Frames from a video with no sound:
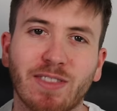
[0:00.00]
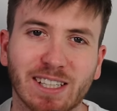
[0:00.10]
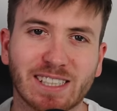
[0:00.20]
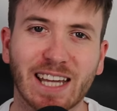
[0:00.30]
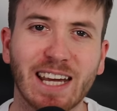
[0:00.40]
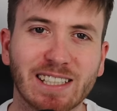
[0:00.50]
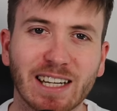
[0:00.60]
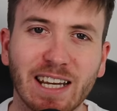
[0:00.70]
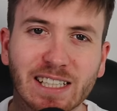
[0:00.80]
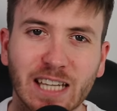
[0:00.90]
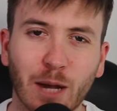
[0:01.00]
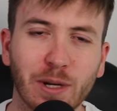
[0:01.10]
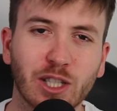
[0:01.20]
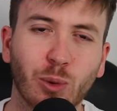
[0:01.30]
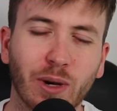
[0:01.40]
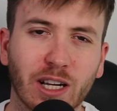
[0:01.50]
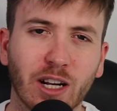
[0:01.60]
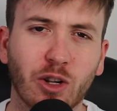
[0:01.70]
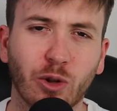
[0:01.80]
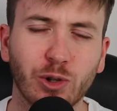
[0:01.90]
The season is coming to a
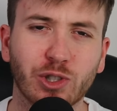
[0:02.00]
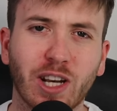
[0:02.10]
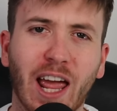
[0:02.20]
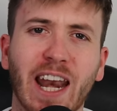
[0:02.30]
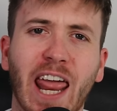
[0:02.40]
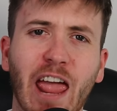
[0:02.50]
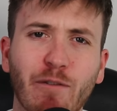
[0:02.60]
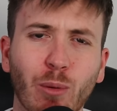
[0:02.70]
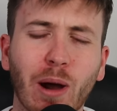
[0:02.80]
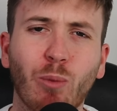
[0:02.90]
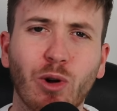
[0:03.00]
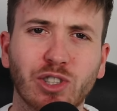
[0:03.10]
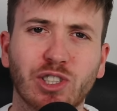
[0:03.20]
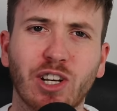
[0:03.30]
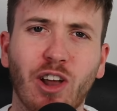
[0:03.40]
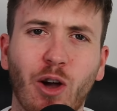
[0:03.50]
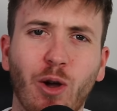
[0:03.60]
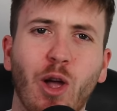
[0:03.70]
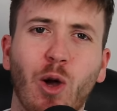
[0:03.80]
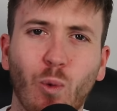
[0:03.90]
conclusion and everyone wants to know
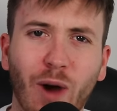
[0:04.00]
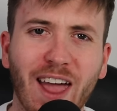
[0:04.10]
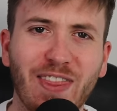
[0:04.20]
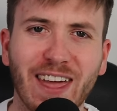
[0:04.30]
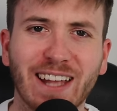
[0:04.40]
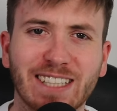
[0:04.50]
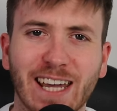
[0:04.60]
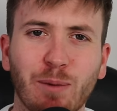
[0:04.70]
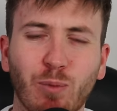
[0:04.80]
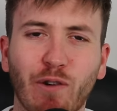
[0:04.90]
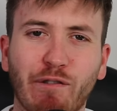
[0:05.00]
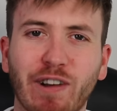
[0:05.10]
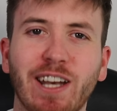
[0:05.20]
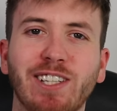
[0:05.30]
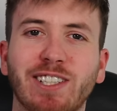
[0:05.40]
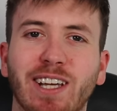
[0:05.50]
where their team will finish.